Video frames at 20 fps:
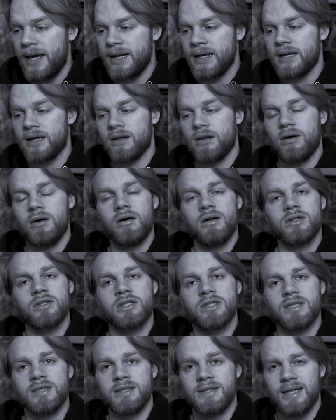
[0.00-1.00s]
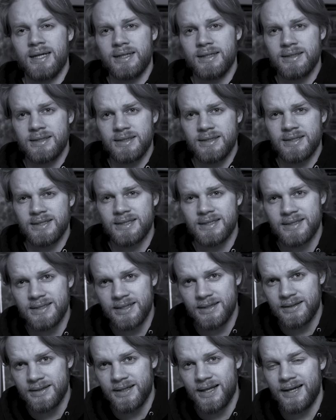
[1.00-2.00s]
And it got launched in 19...
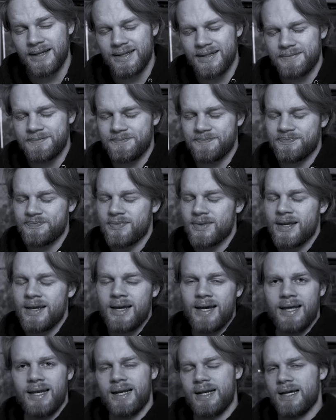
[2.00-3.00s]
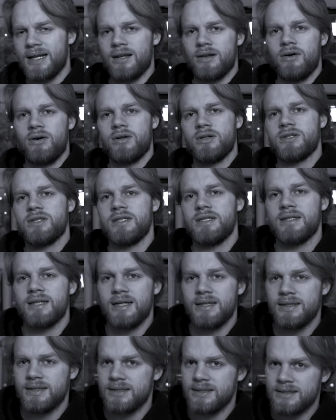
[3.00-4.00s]
And it got launched in
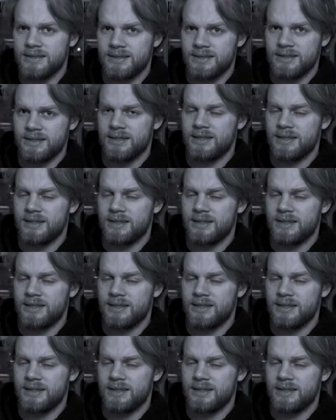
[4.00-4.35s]
19...